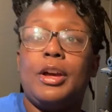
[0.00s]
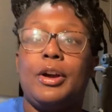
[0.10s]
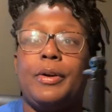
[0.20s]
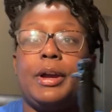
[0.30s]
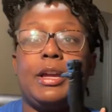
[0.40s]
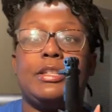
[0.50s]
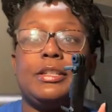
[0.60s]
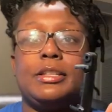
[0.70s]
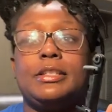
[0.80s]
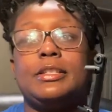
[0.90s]
Okay,
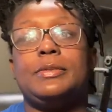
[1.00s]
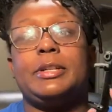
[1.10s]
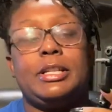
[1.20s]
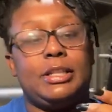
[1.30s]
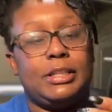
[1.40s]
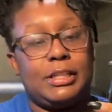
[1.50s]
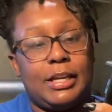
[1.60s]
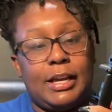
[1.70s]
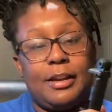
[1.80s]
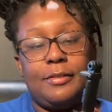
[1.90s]
so this is what it looks
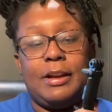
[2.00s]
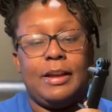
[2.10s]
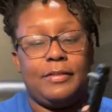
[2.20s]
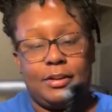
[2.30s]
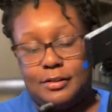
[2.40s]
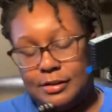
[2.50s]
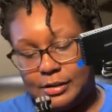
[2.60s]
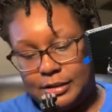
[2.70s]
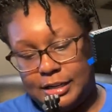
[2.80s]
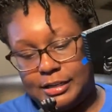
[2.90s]
like. I don't have it
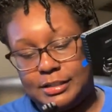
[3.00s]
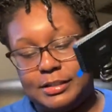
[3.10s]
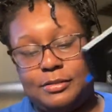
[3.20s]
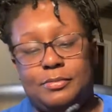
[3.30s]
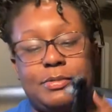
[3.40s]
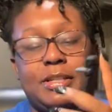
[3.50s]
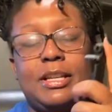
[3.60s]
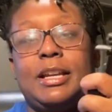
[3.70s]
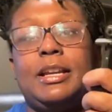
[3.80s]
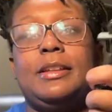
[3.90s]
all like super
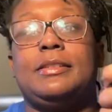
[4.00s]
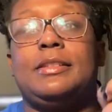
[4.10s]
tight